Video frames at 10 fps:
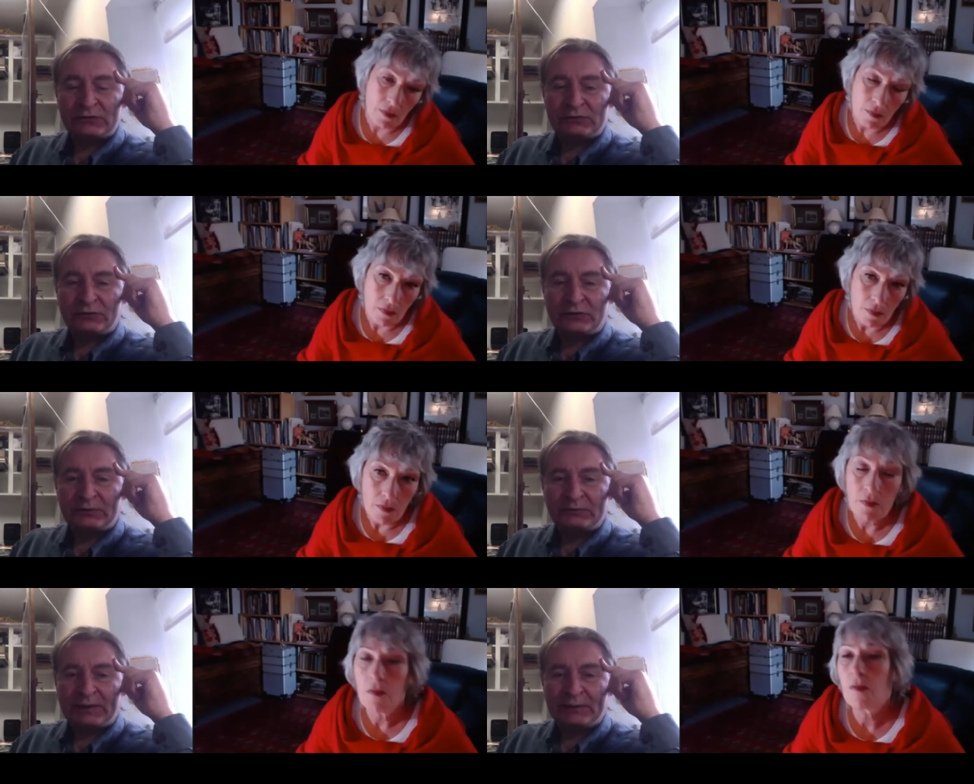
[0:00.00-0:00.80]
Speaker 1: for
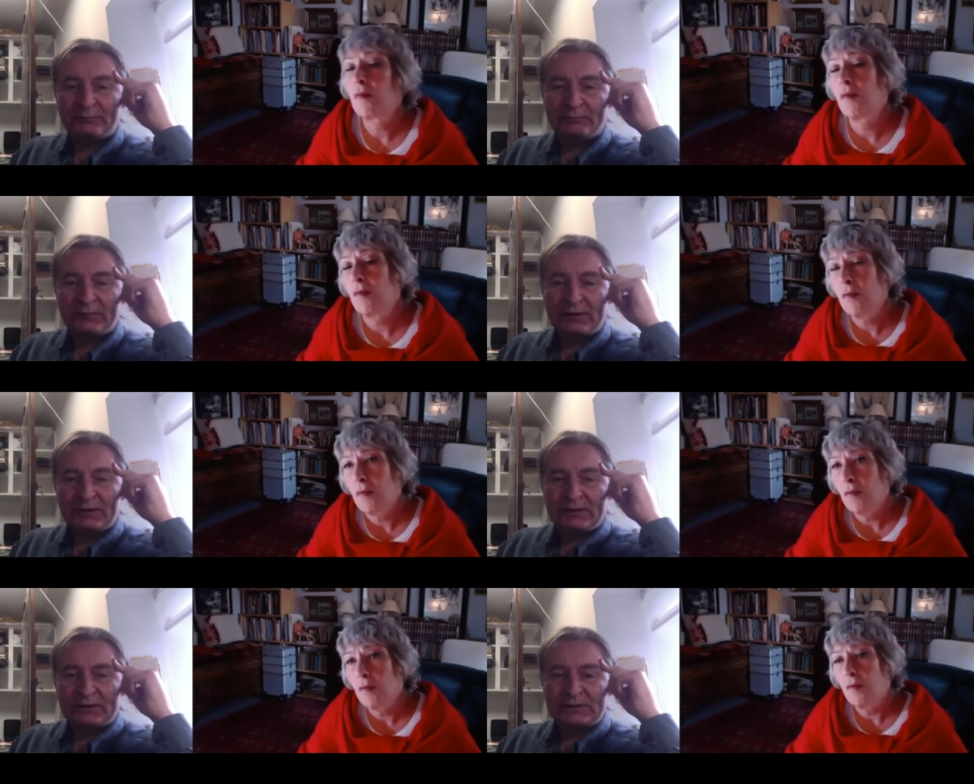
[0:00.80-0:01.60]
um,
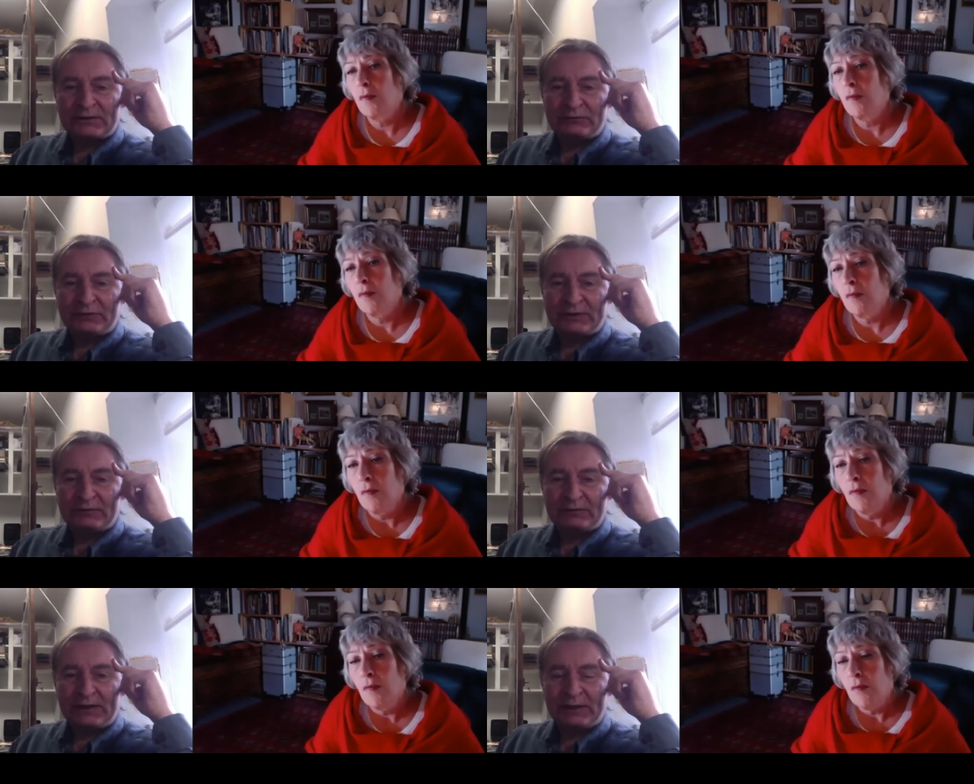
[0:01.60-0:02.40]
sort of uh,
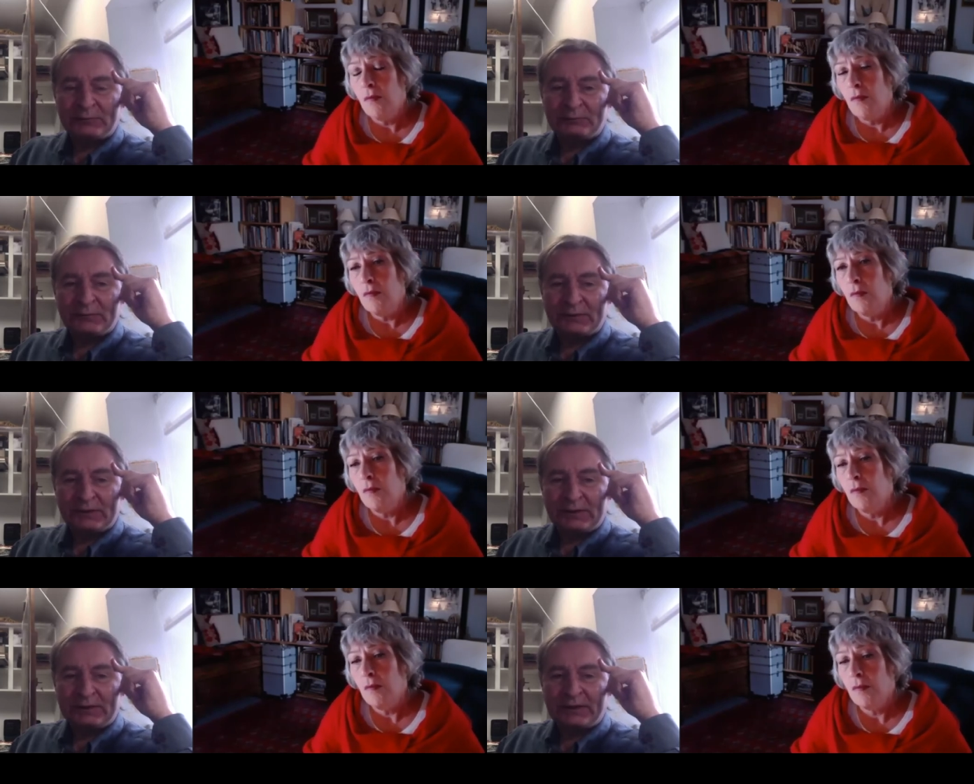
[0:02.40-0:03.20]
um,
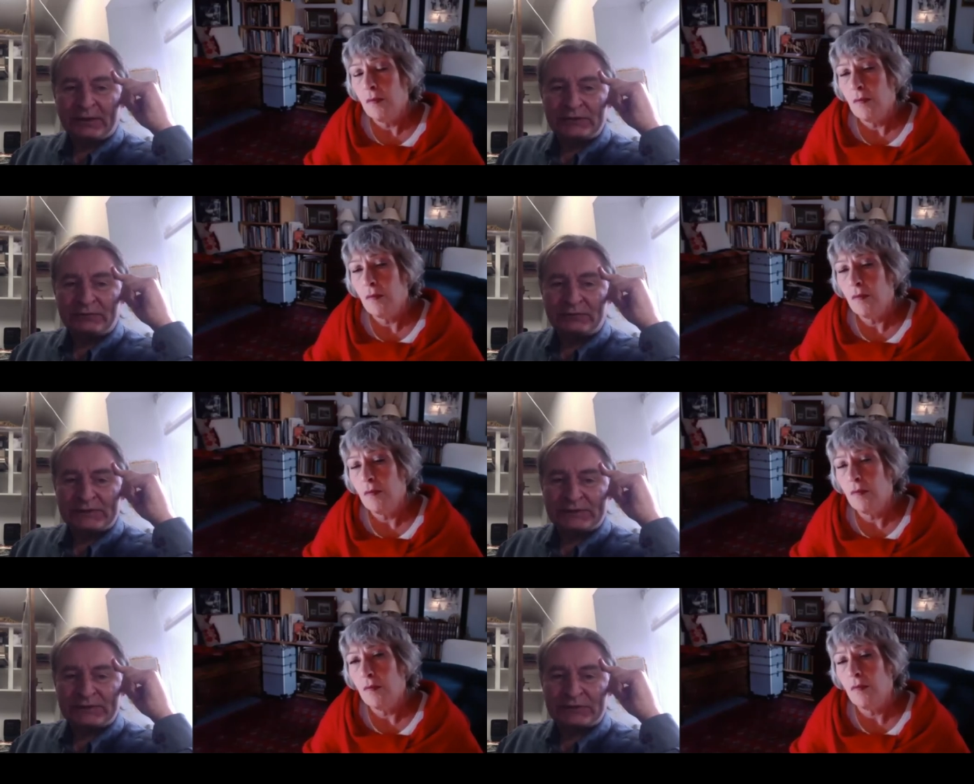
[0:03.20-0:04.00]
encouraging
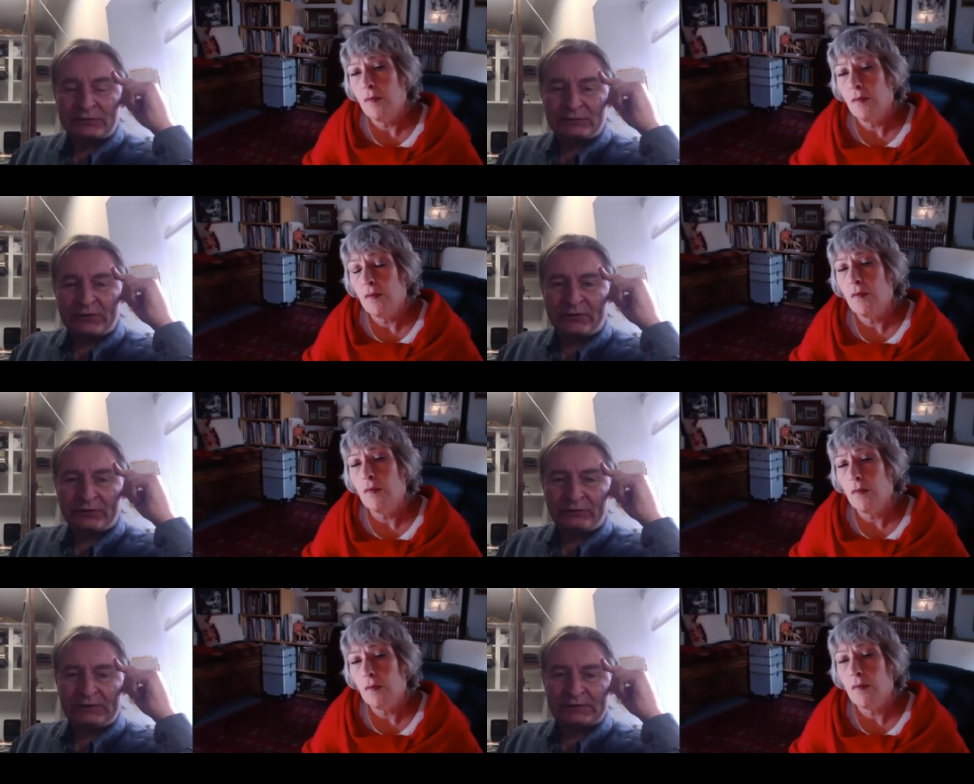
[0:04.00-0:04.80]
visitors from further
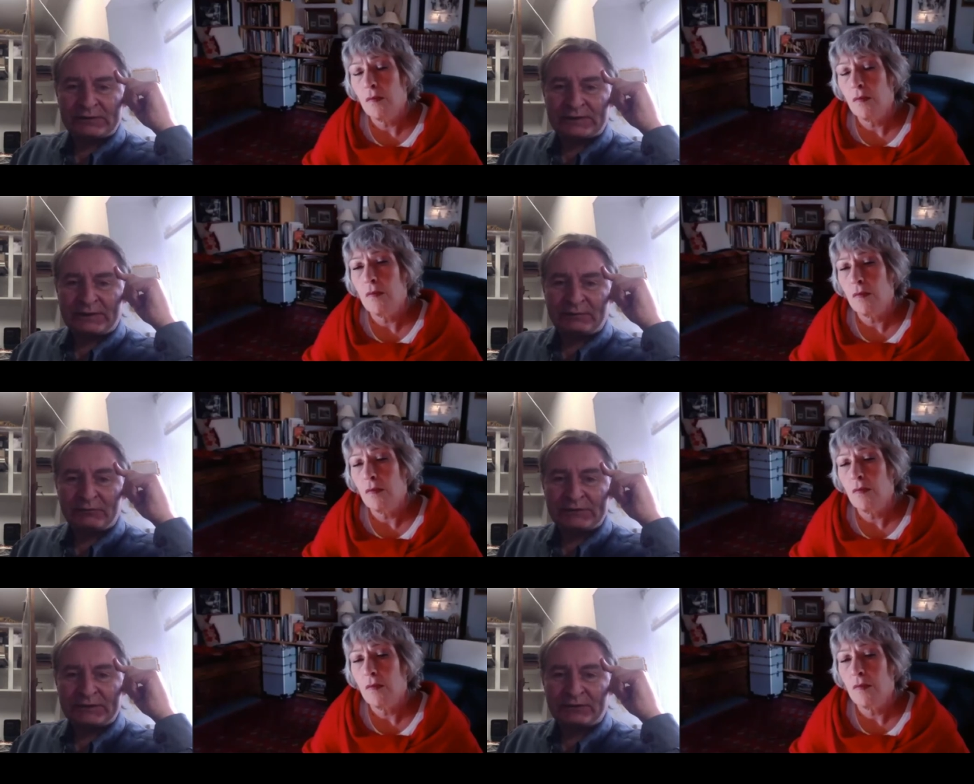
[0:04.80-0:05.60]
afield to come and
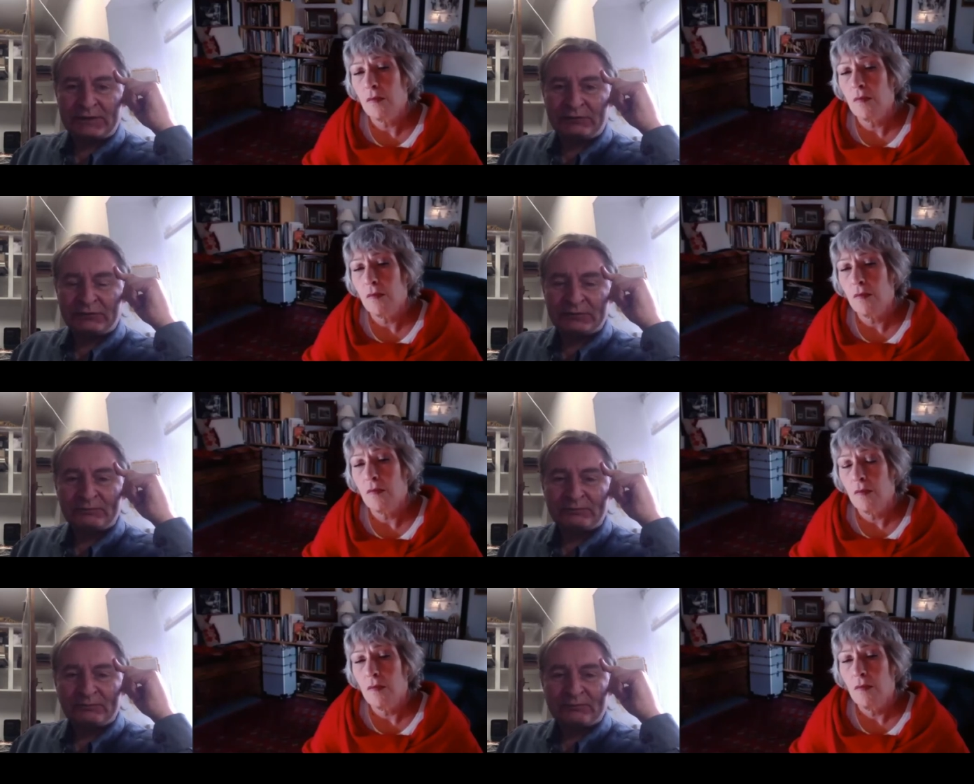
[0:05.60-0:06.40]
visit Crieff.
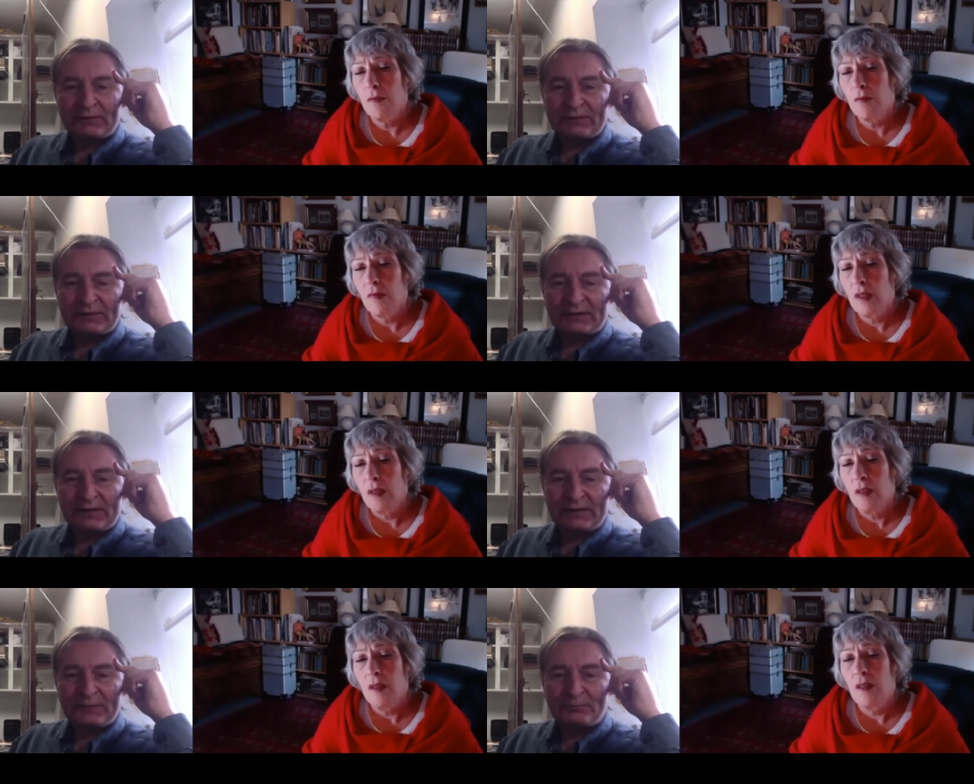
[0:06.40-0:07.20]

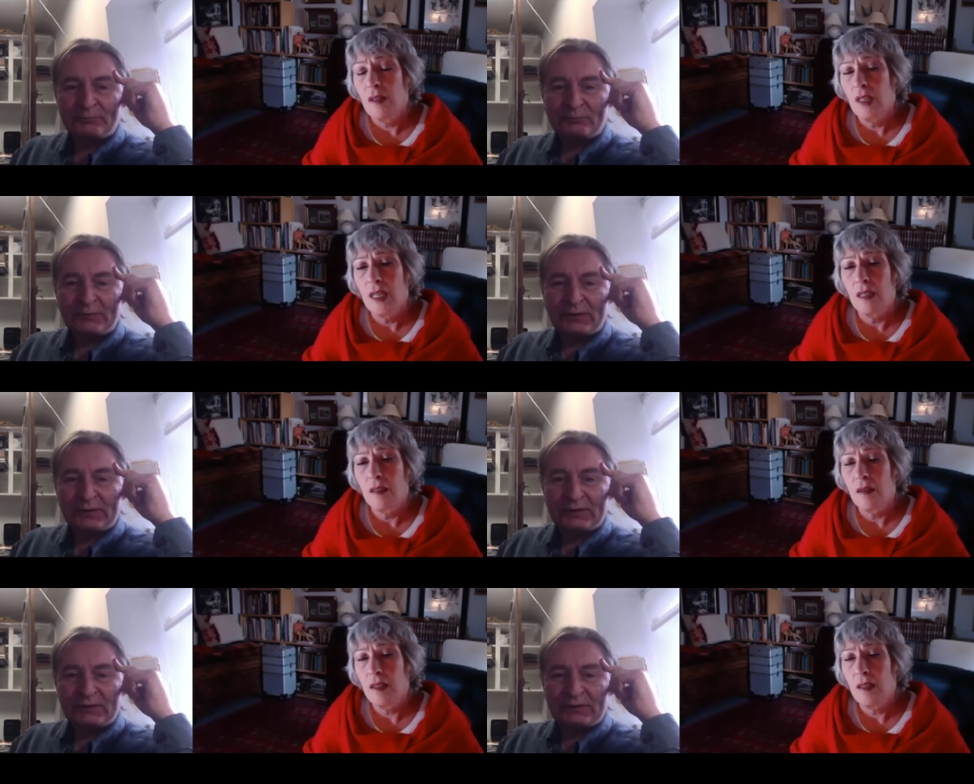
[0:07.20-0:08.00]
Um, yeah,
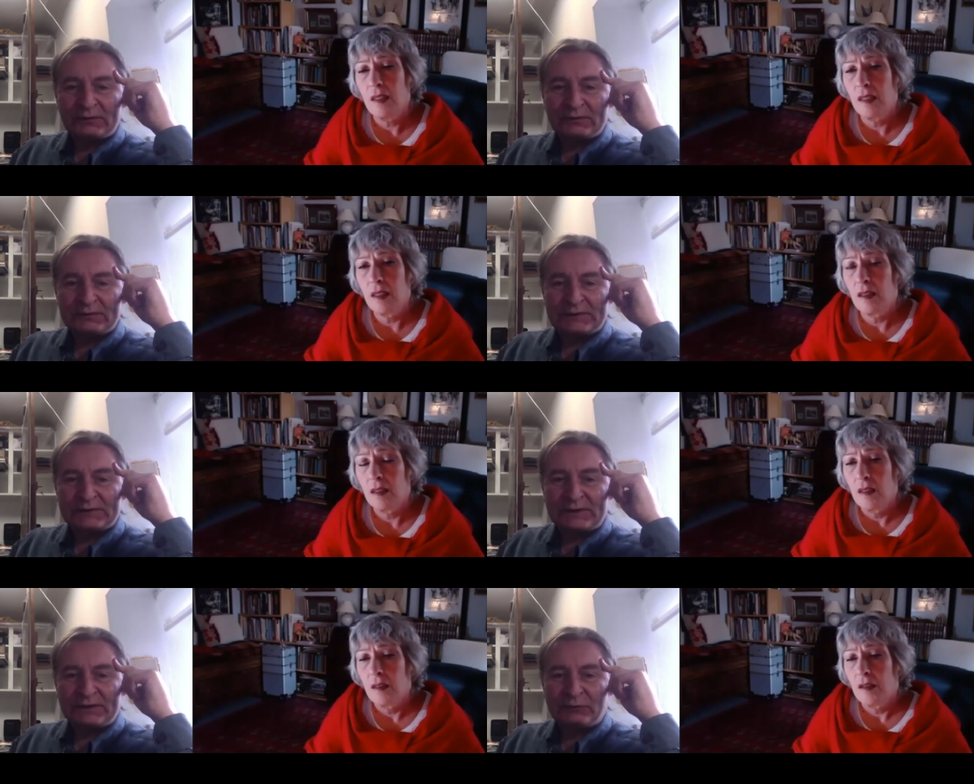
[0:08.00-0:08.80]

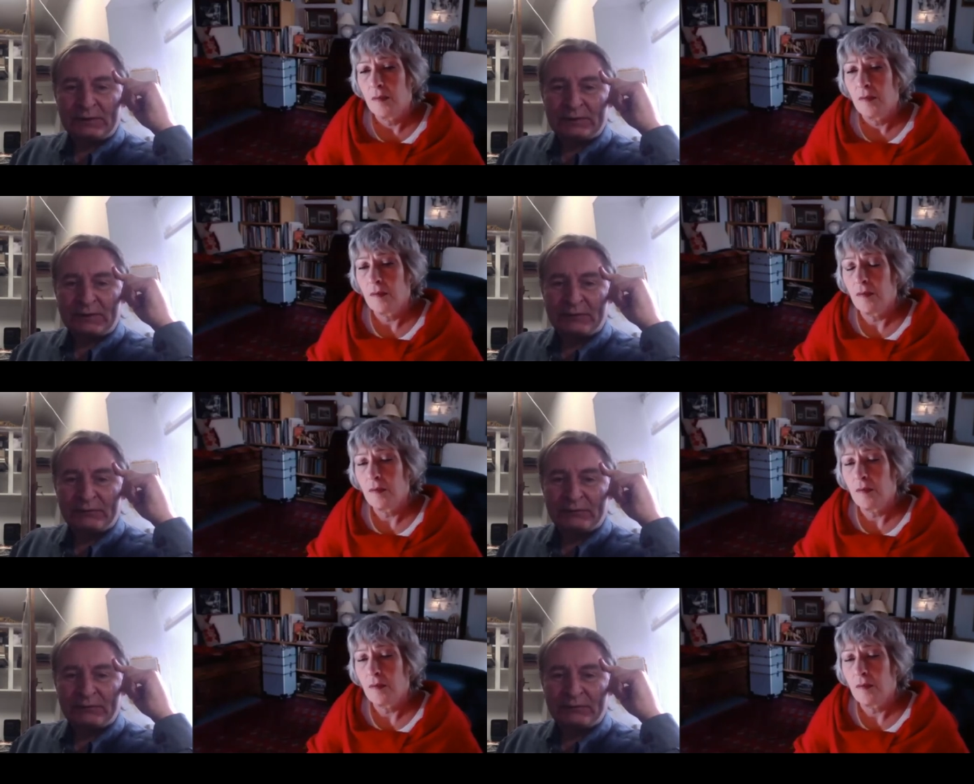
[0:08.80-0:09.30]
yeah. Uh, we have the